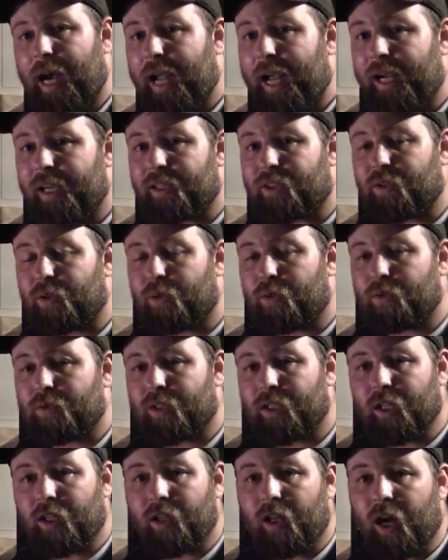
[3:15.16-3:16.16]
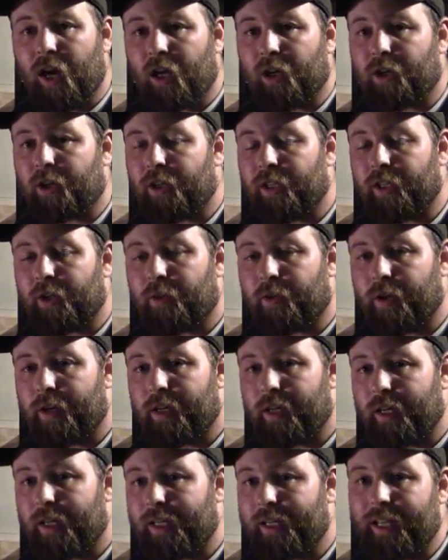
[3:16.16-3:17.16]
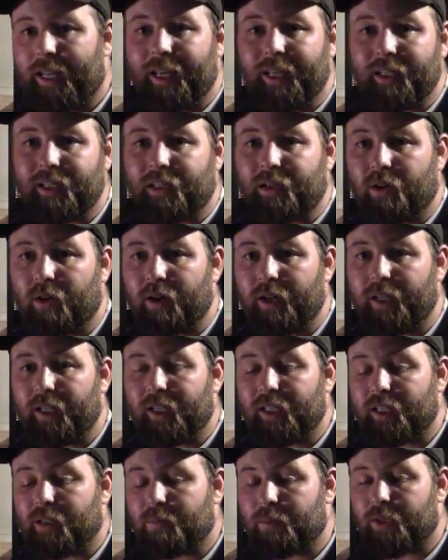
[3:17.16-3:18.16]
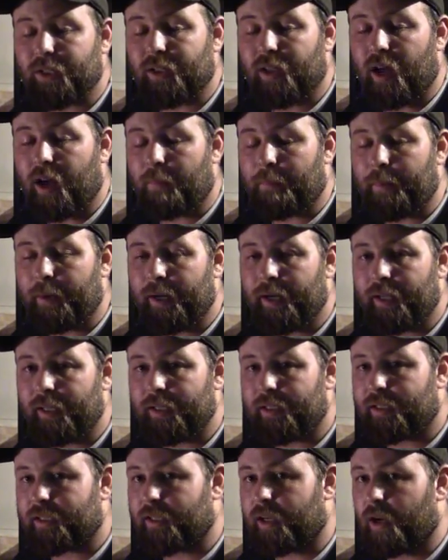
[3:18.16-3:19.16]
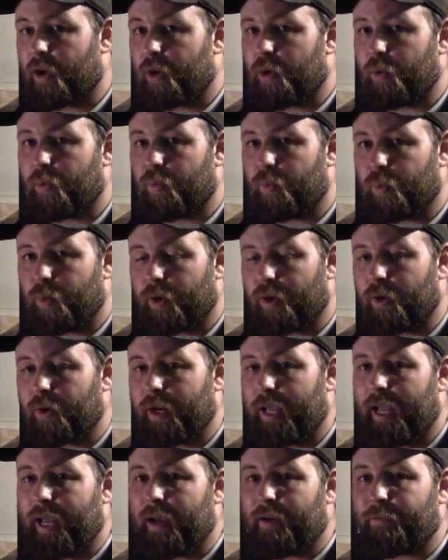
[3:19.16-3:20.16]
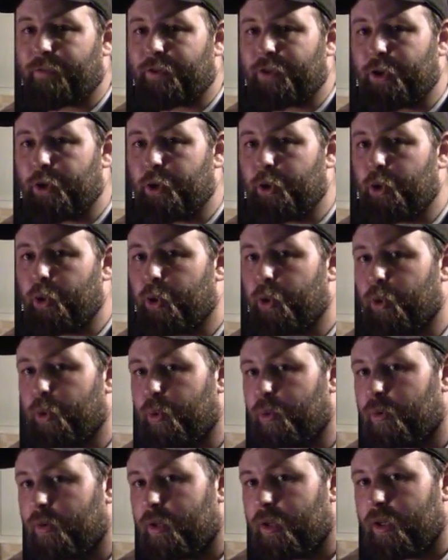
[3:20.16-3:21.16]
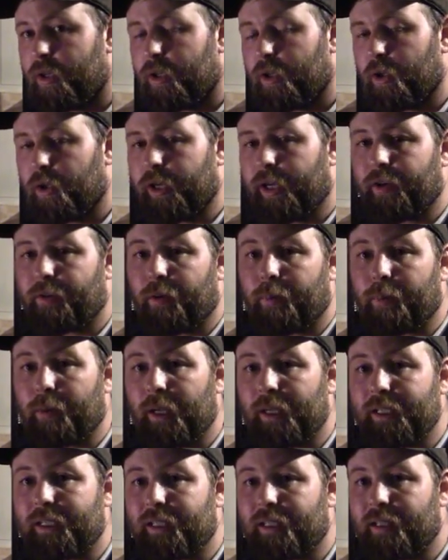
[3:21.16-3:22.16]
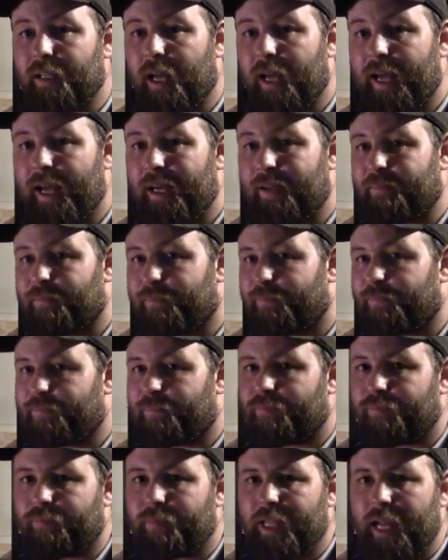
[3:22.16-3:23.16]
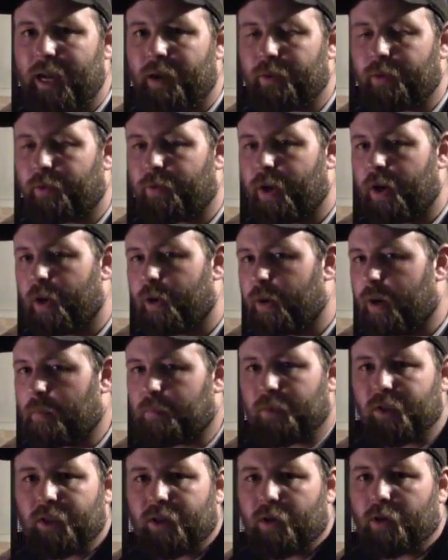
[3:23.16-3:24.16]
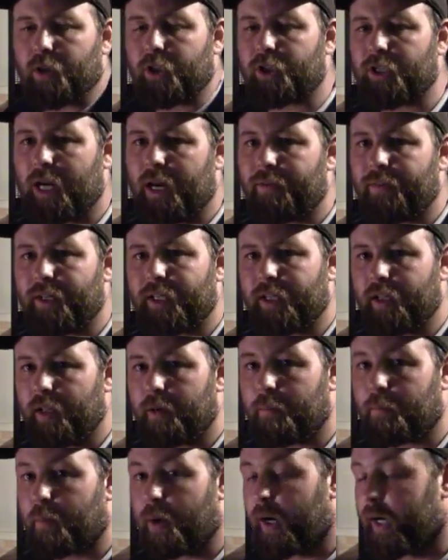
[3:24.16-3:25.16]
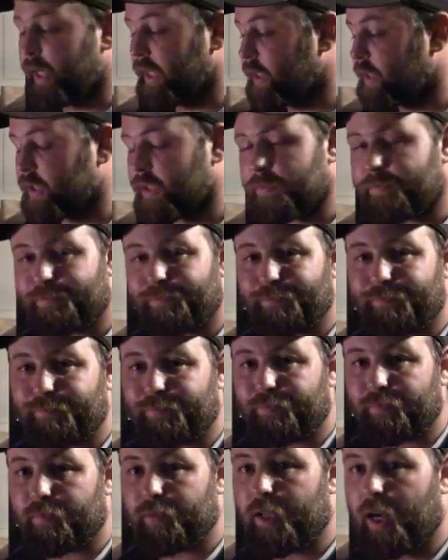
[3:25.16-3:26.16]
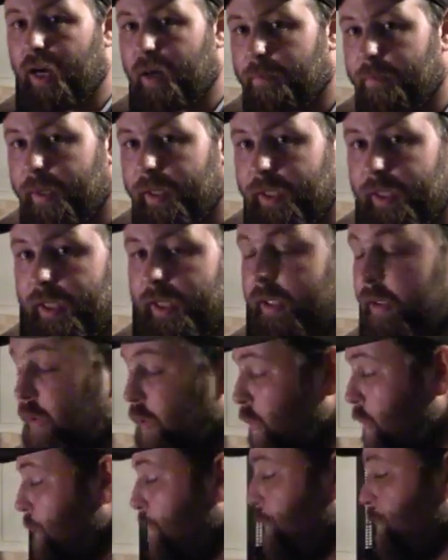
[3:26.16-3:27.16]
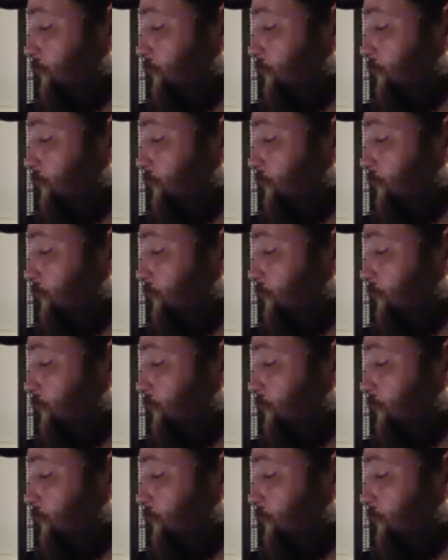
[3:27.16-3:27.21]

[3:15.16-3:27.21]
axles, the locker in the rear end, it's starting to get some slop in it. So we're going to have to look at replacing that down the road. I'm just going to drive it till it breaks. Not a big deal.